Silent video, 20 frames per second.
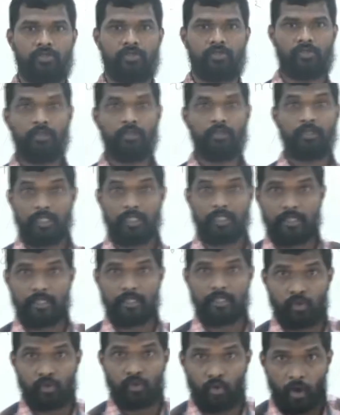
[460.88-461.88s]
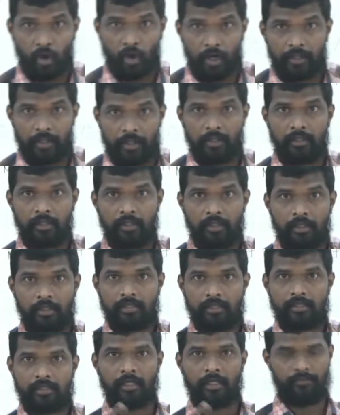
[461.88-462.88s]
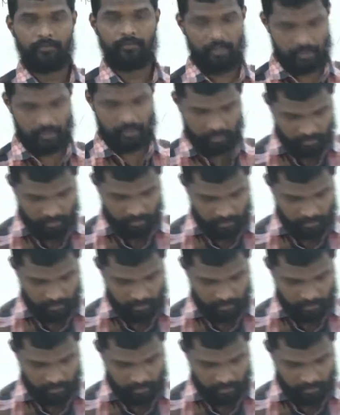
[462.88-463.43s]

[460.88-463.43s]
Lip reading: So this is called service.